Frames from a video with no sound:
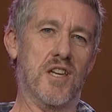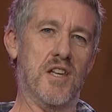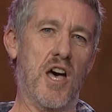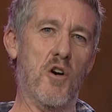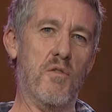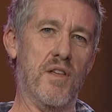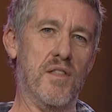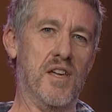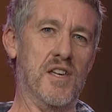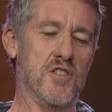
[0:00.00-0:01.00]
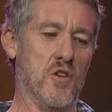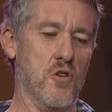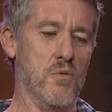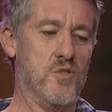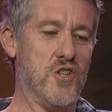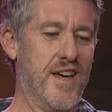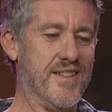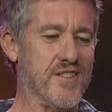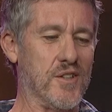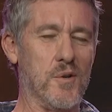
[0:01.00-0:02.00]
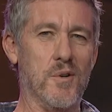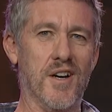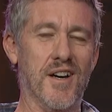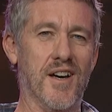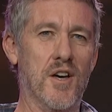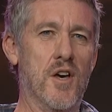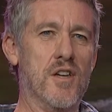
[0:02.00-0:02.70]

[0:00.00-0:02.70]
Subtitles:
in over the Zoom chat to